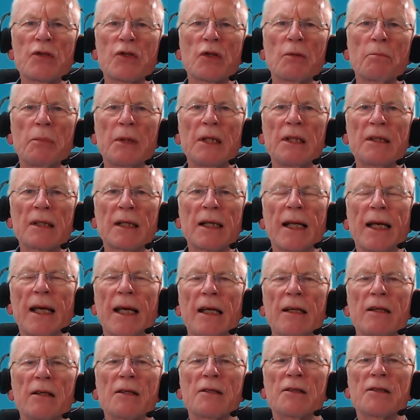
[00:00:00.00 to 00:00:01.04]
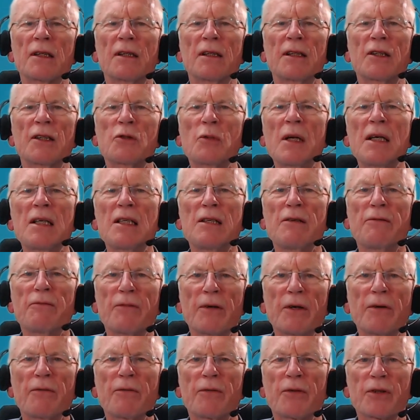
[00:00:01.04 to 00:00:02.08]
should be delayed until the
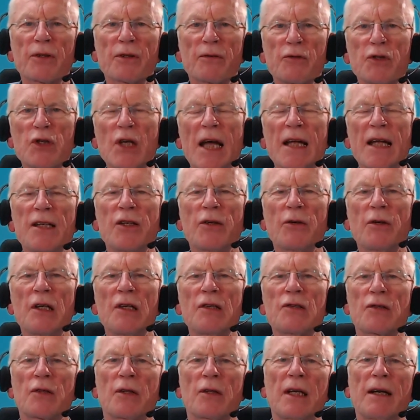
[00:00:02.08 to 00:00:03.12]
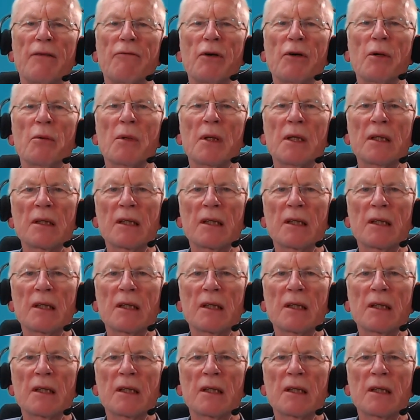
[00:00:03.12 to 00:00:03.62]
25th of January so that everyone